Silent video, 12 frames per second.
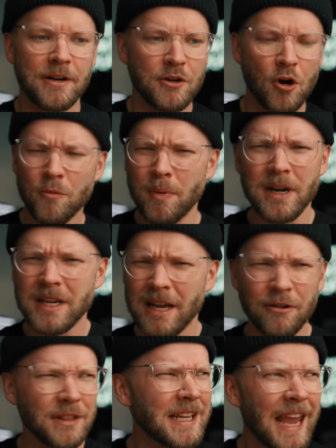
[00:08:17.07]
I
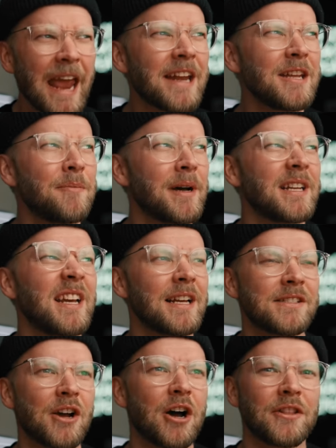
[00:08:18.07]
don't think anybody
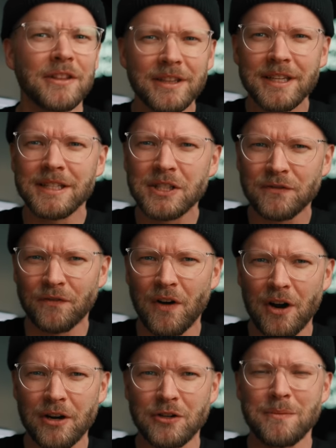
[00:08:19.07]
has gone this
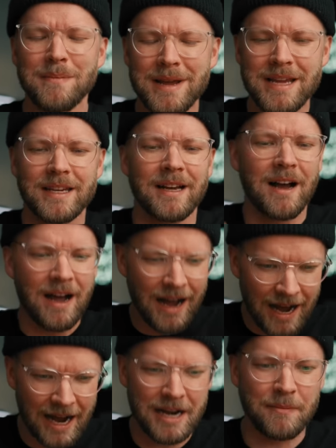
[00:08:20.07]
far to make a
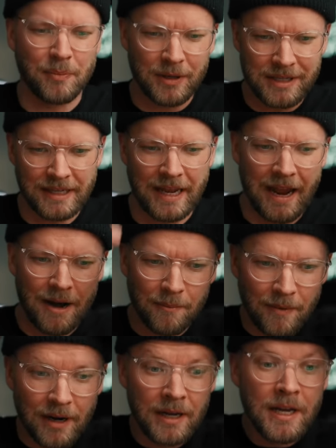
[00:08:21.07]
hybrid
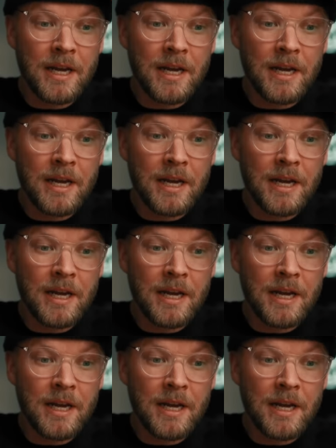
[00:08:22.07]
camera